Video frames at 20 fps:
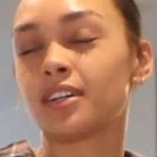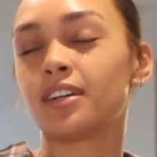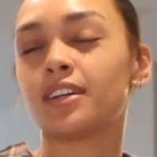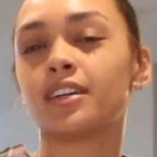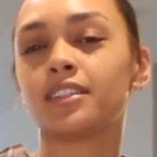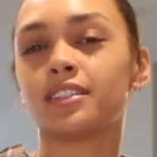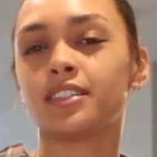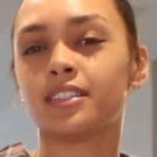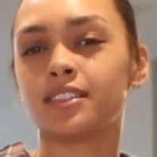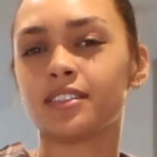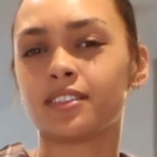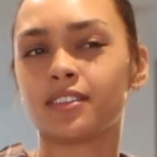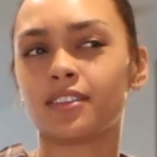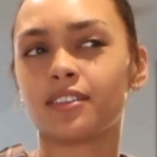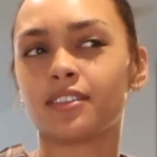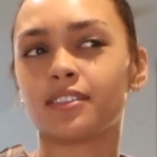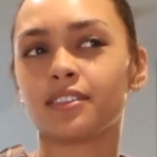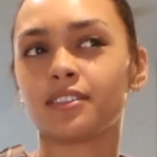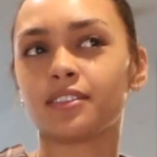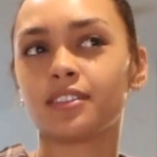onion,
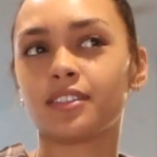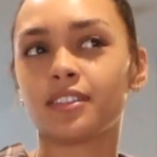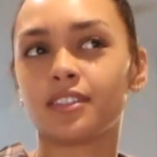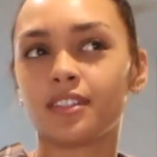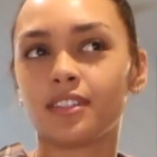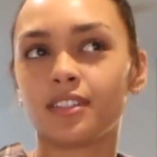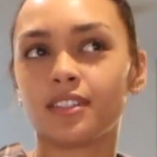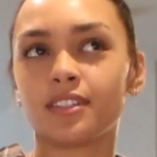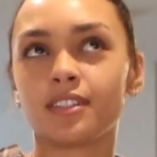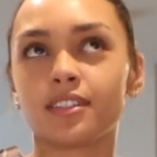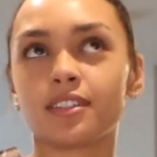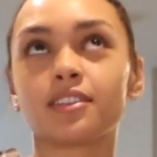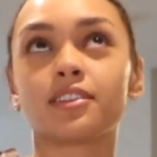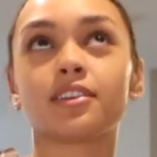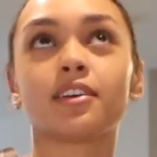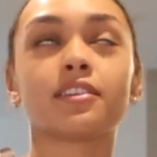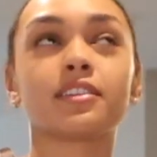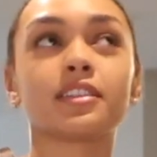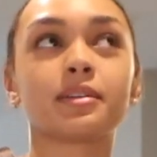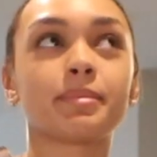salt,
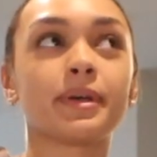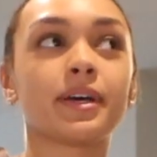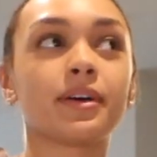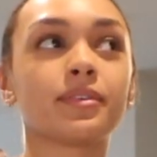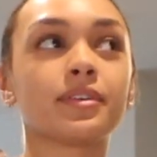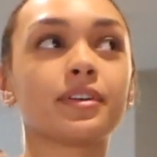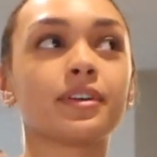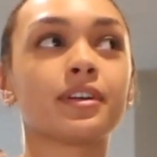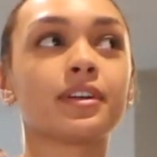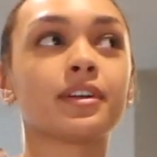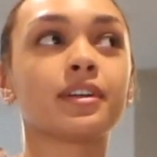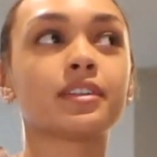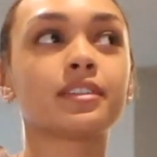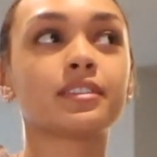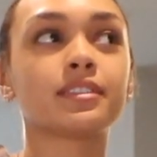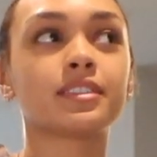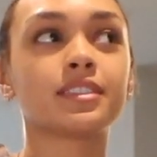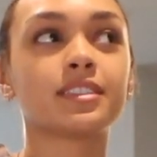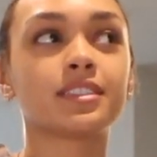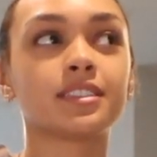garlic powder,
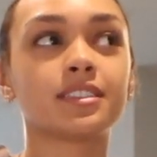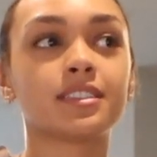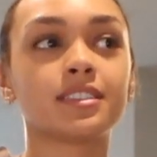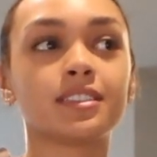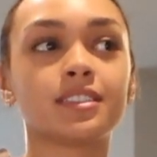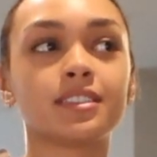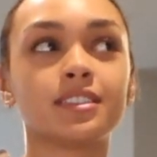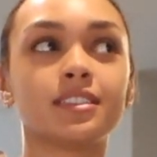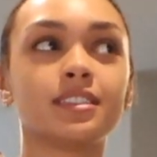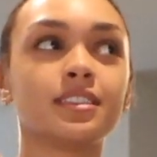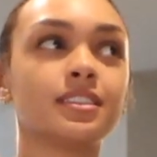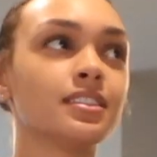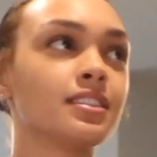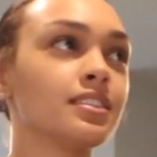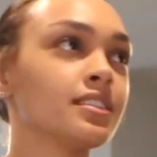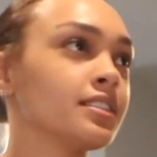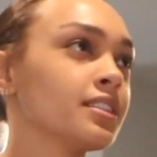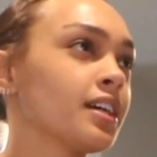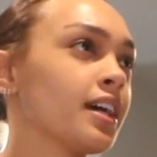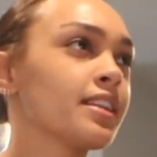
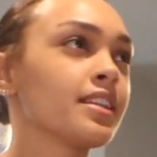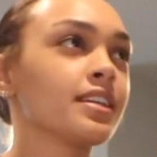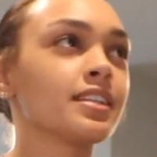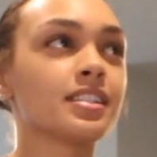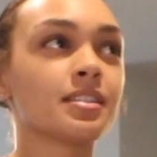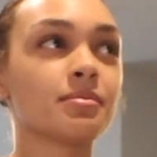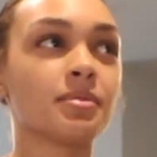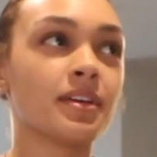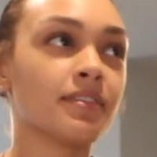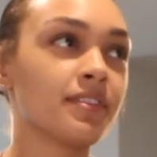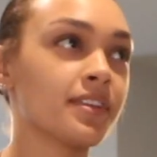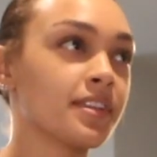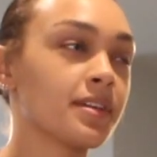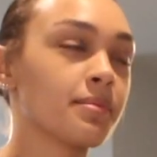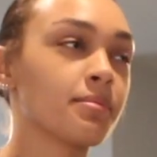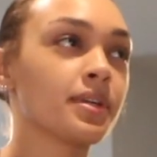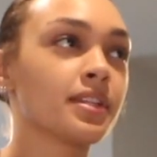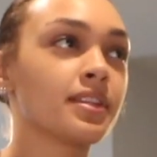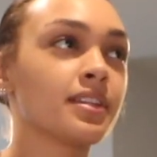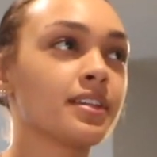I think some
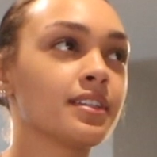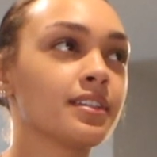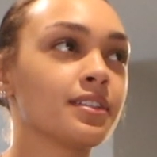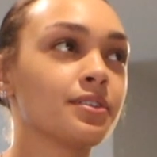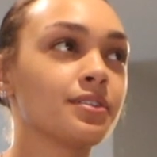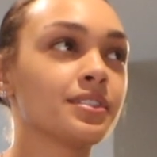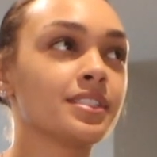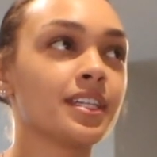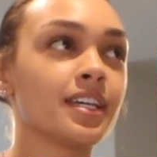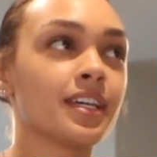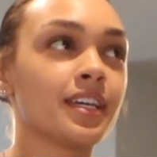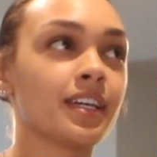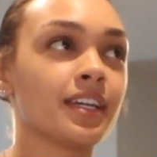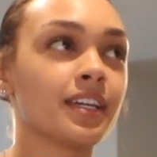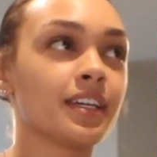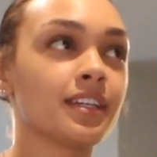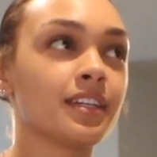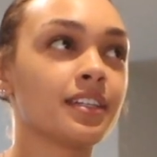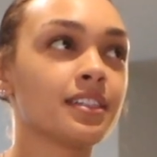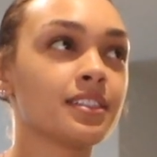everything but the
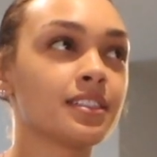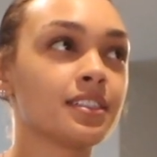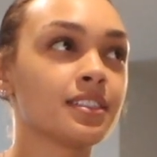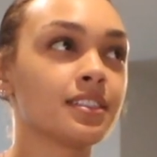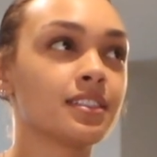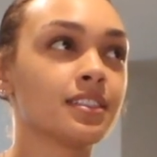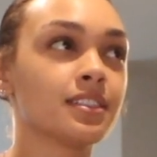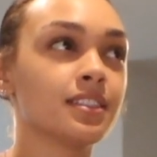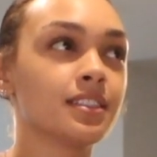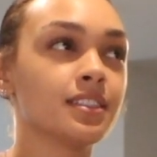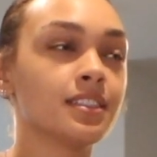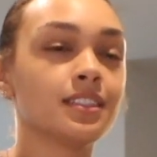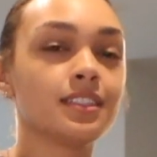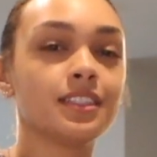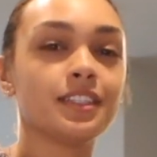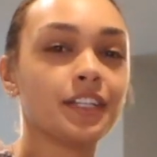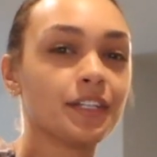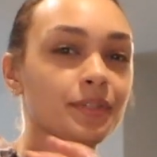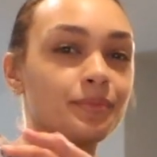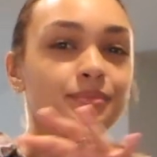elote,
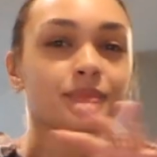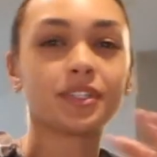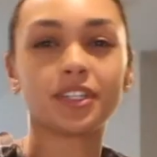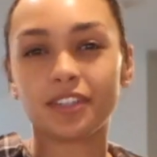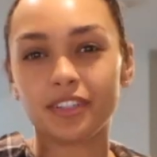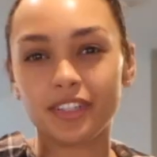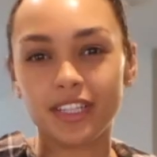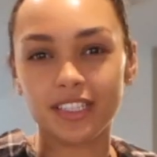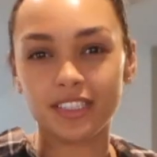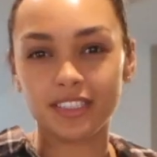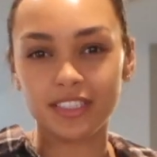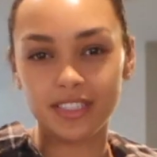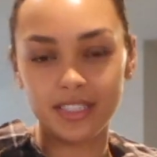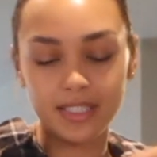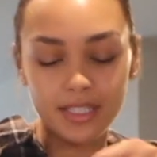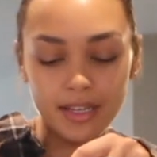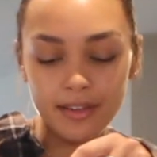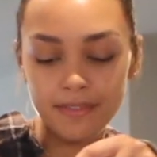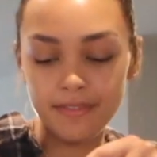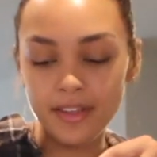you know, all that good
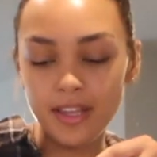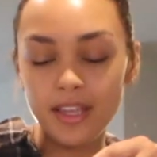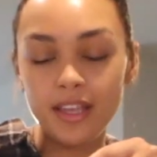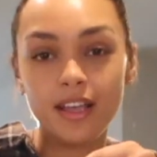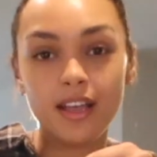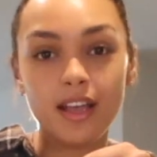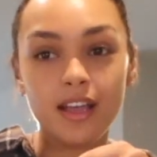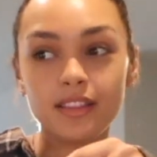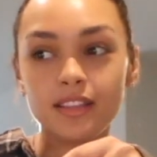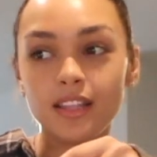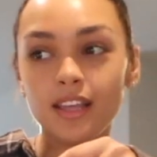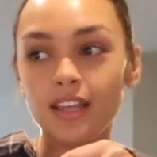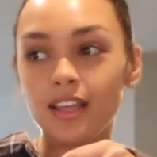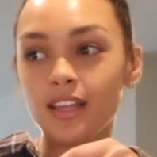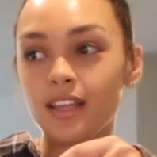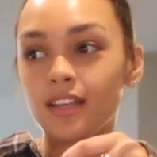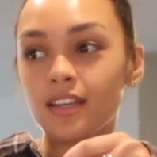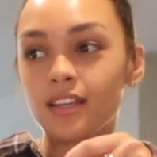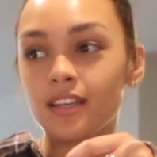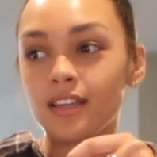stuff. And
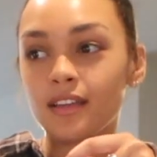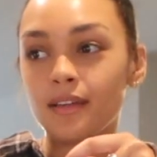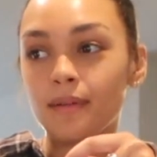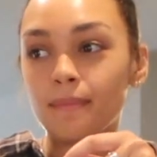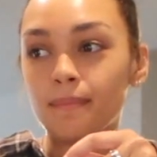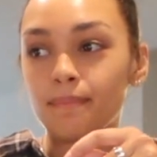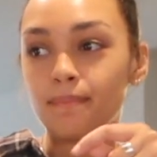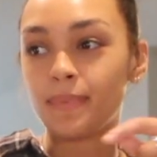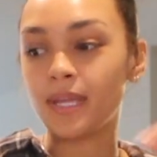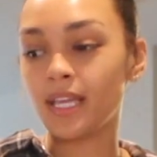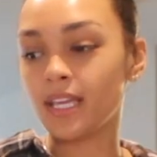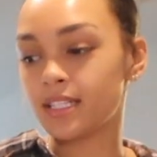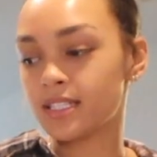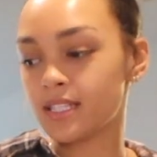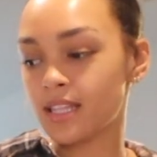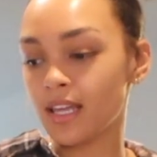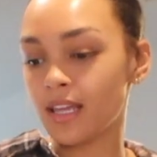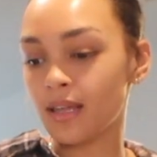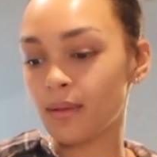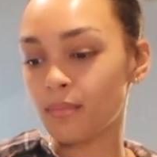then baked
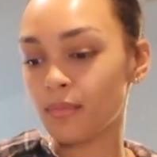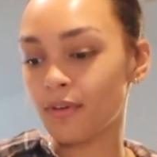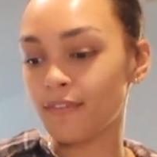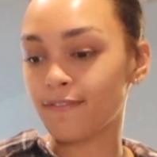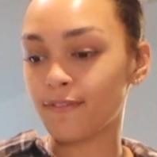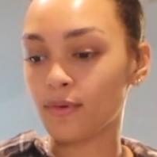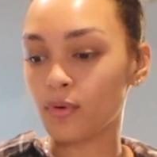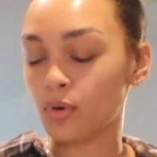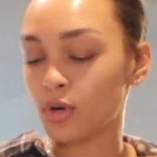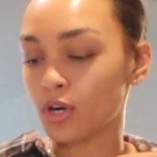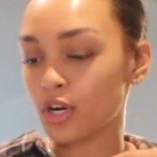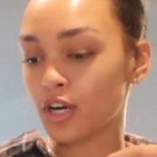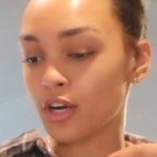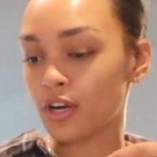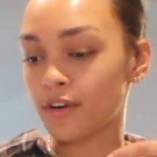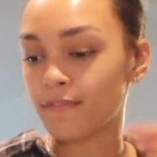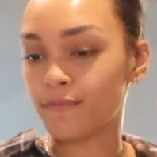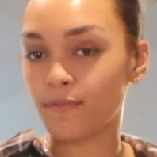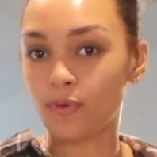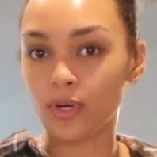them
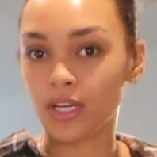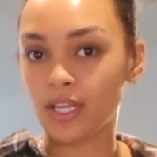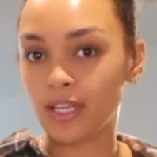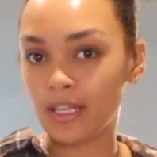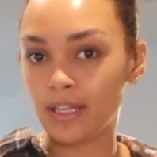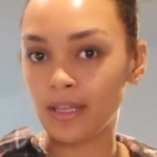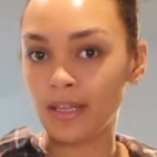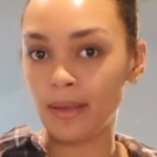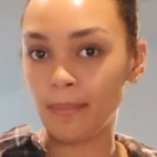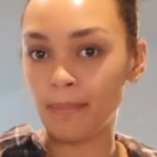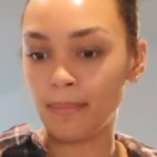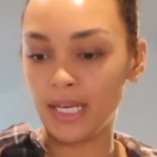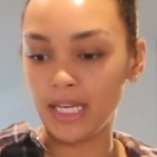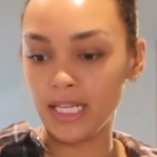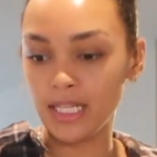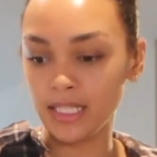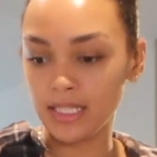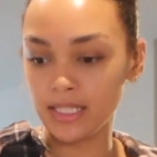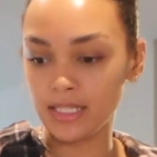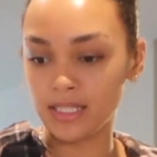for 40
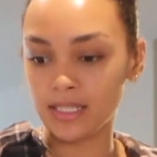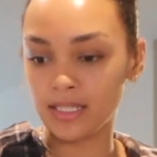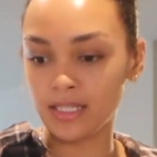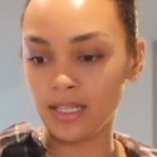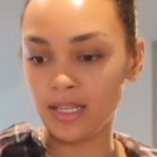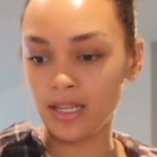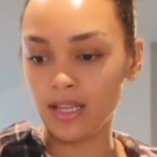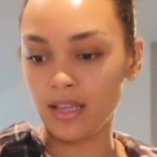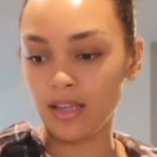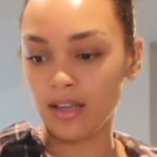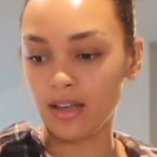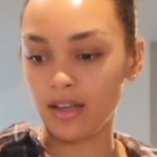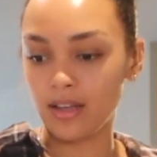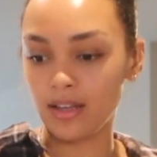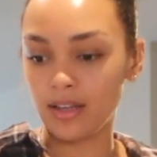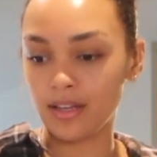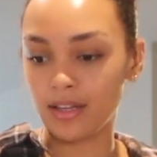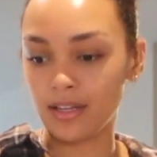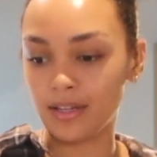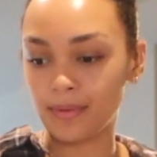minutes,
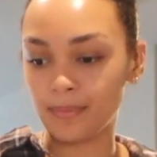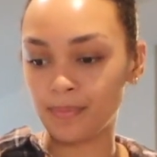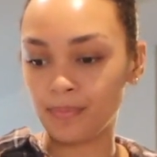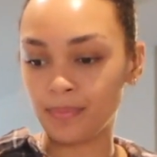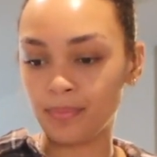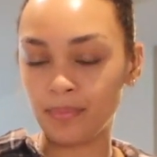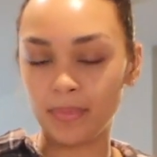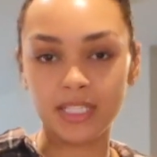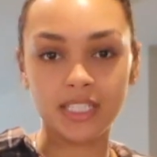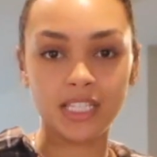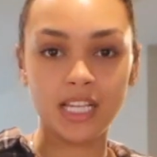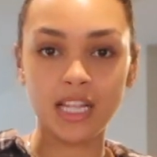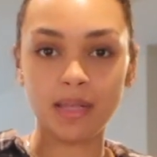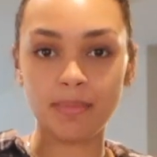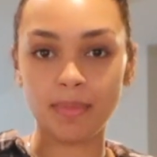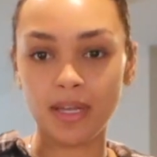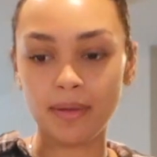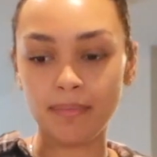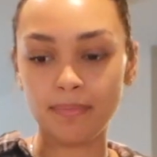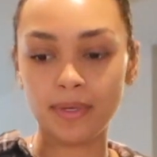mixing them
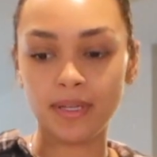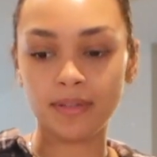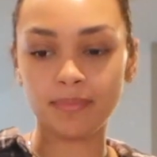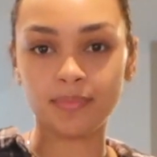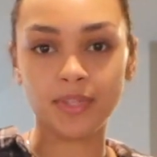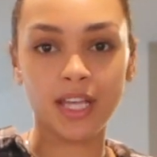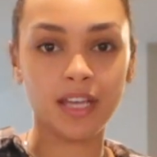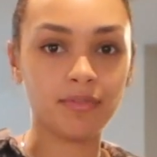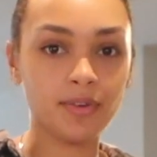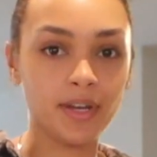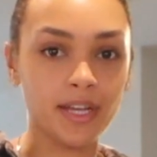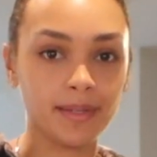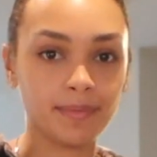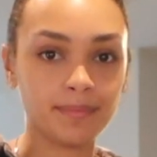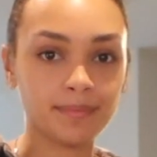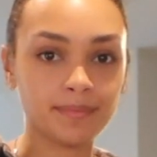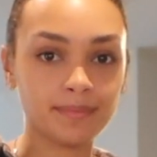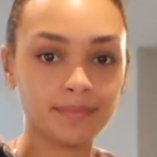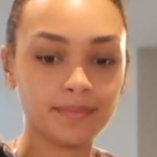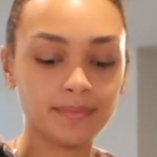up halfway.